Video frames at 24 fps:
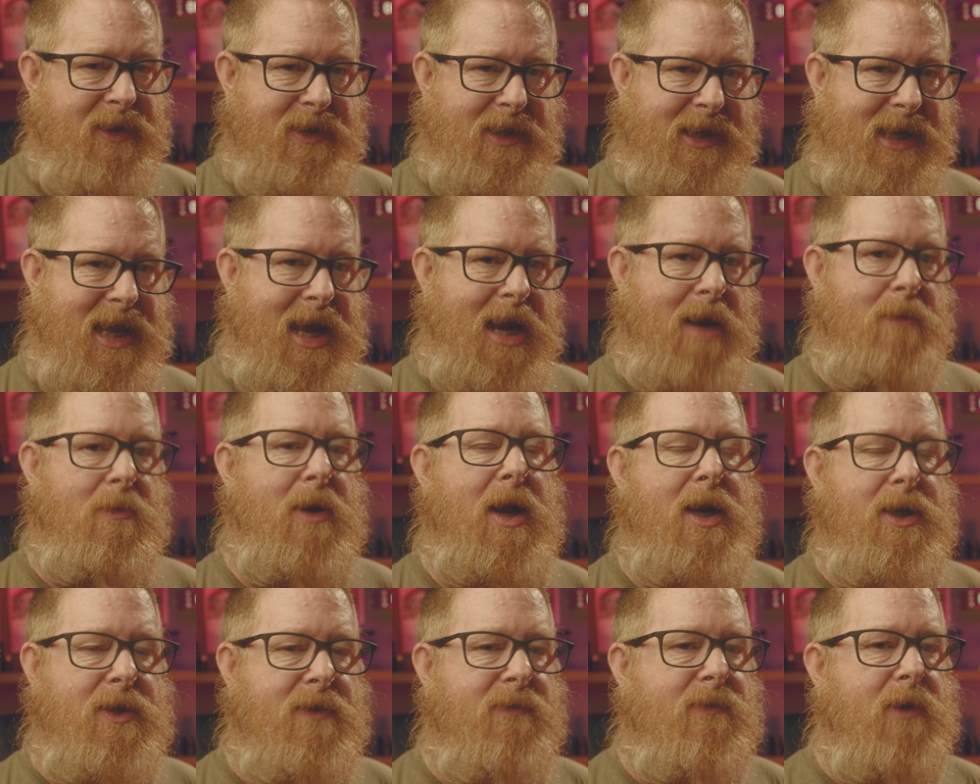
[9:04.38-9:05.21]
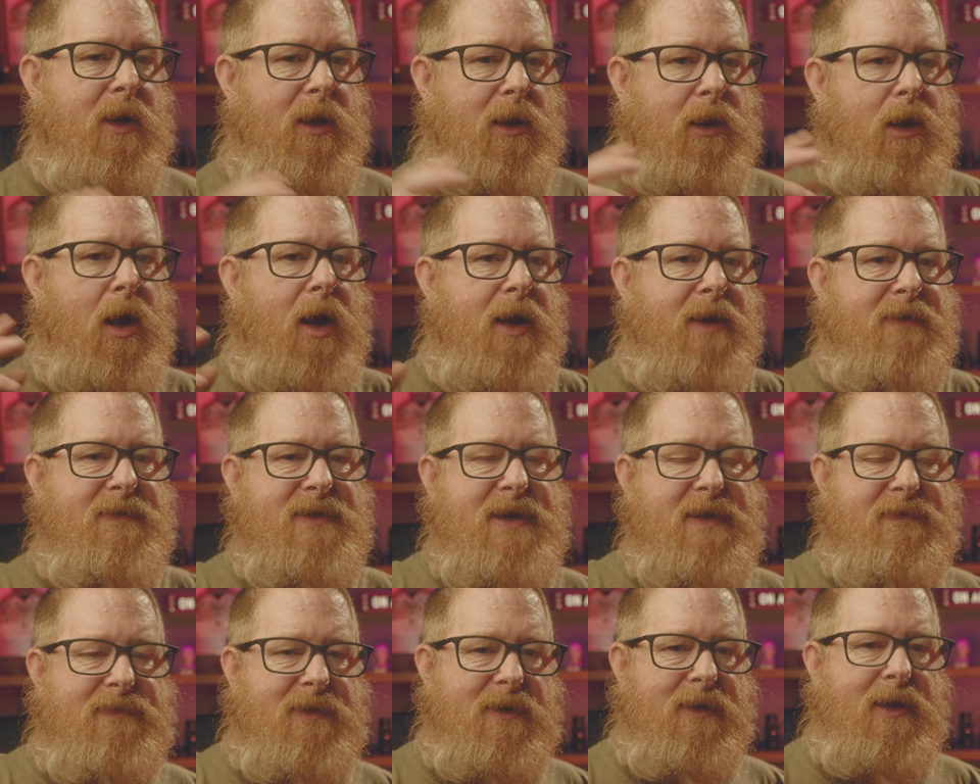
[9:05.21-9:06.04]
the camera and you've got a lot of
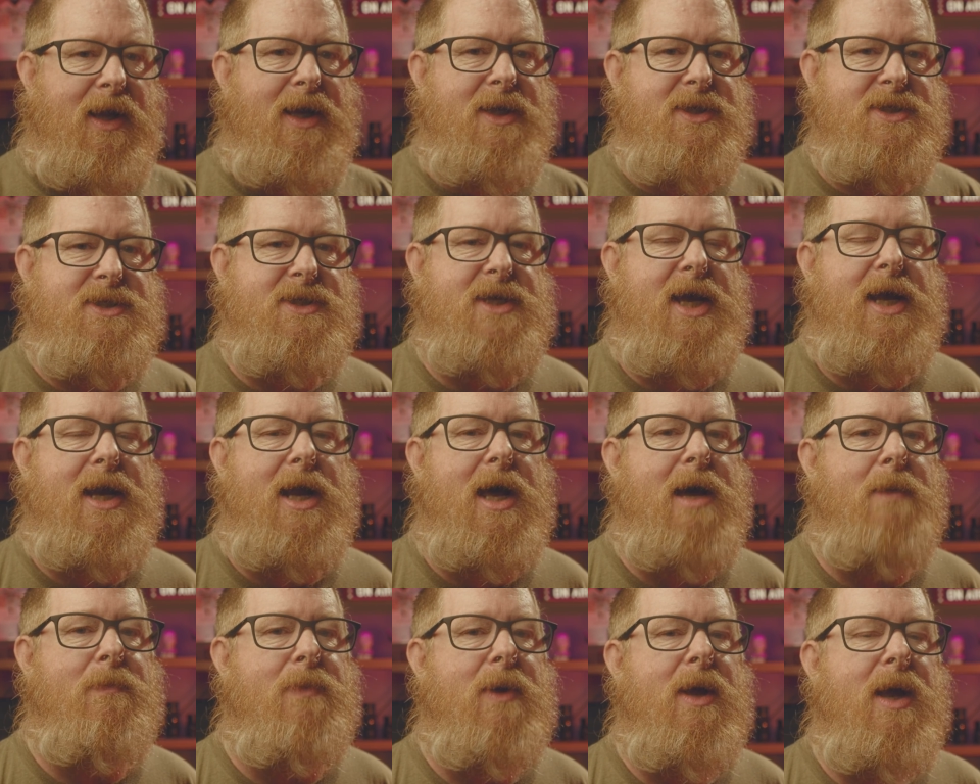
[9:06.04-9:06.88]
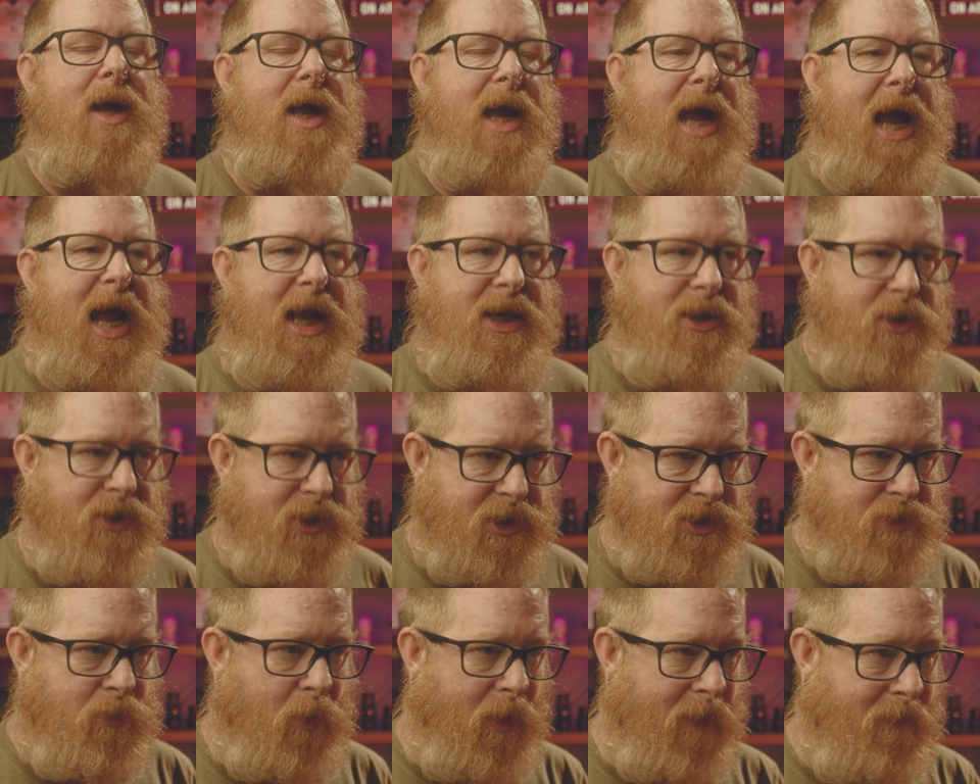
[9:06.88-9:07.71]
different lights set up and you
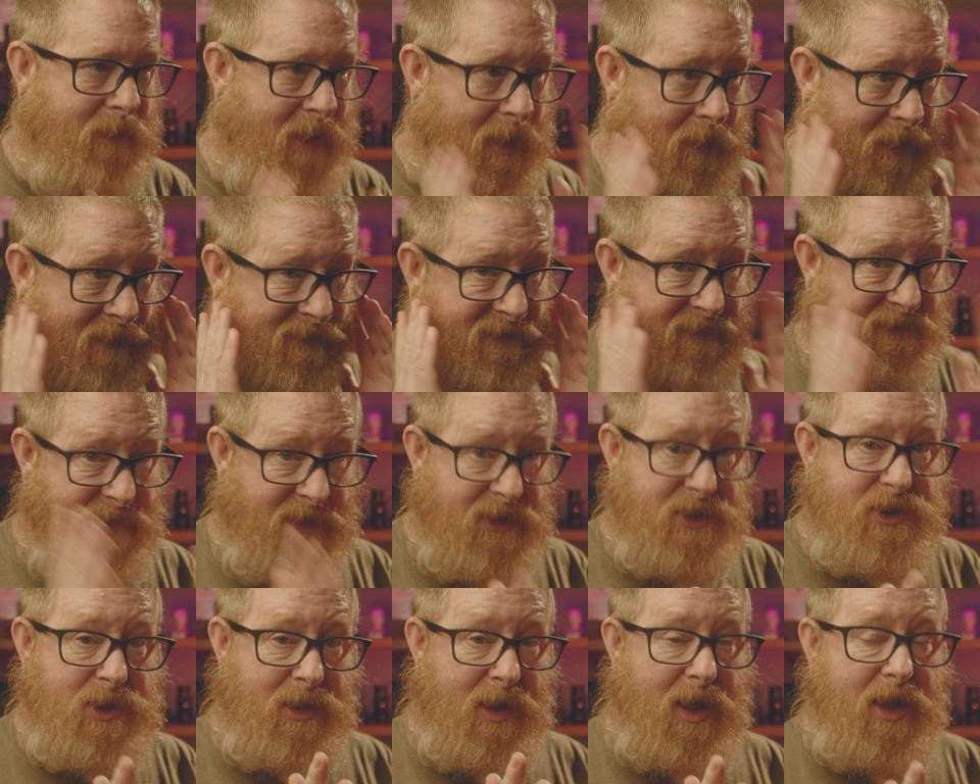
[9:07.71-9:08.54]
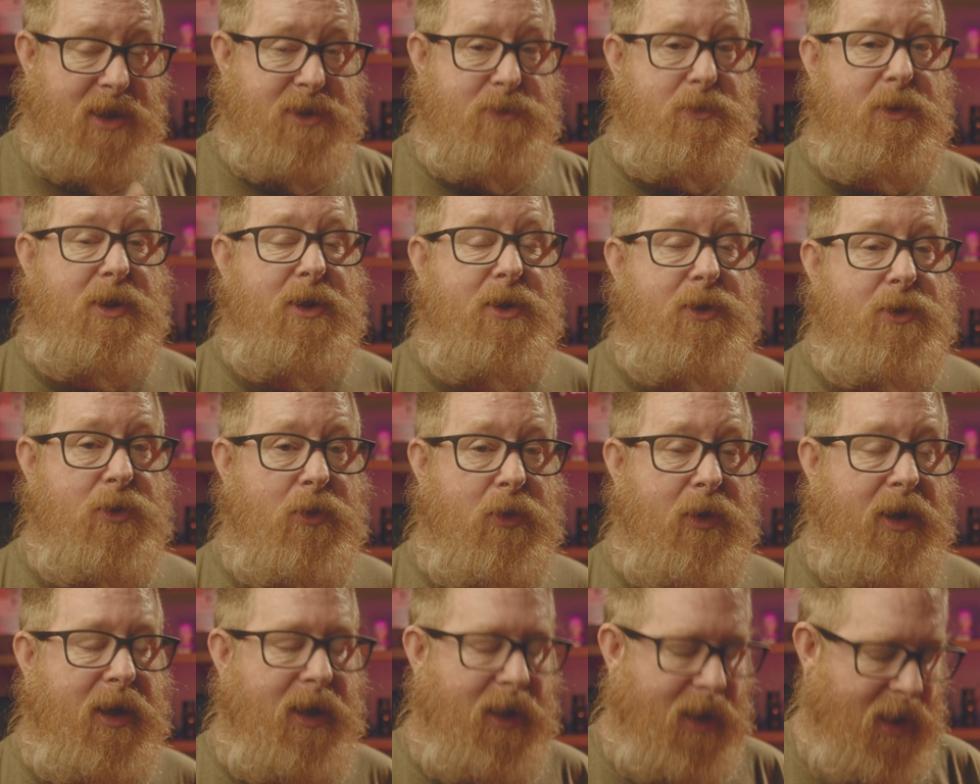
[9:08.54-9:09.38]
just want to be able to visualize what you're
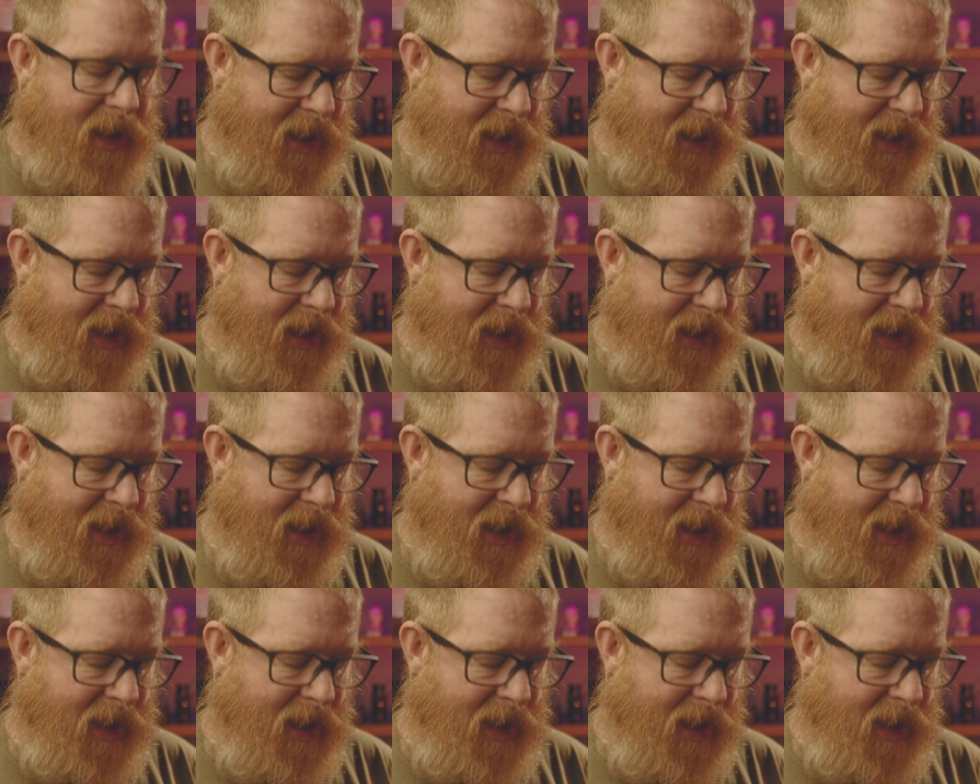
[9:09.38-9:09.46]
doing